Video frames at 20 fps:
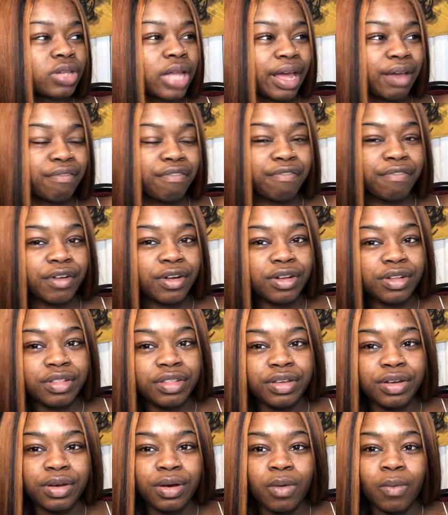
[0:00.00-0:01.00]
like
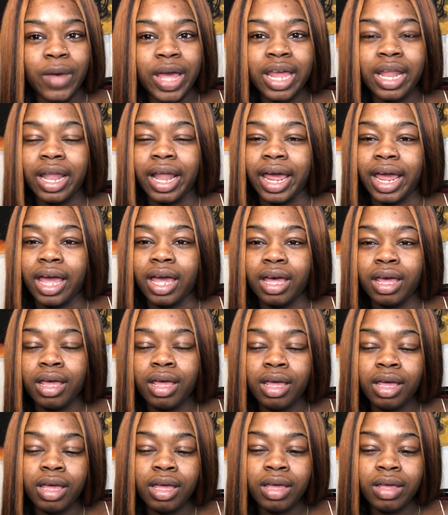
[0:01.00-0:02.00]
further away, like
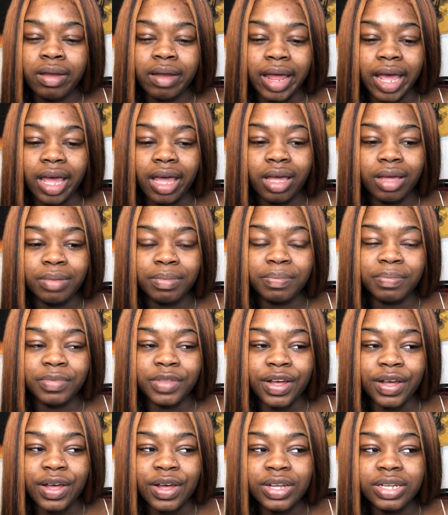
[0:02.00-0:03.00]

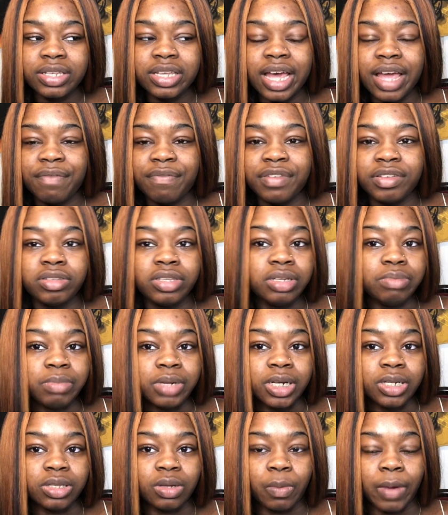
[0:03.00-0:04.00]
a good 10-15
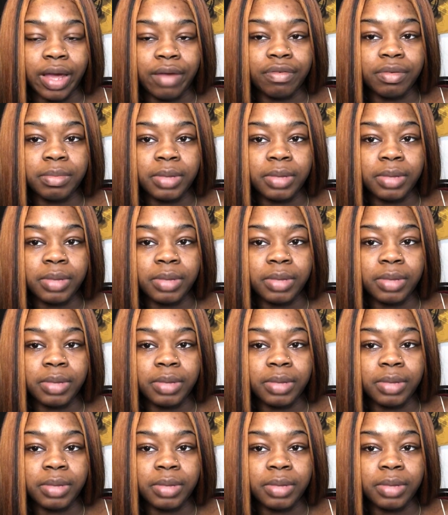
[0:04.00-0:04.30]
minutes away from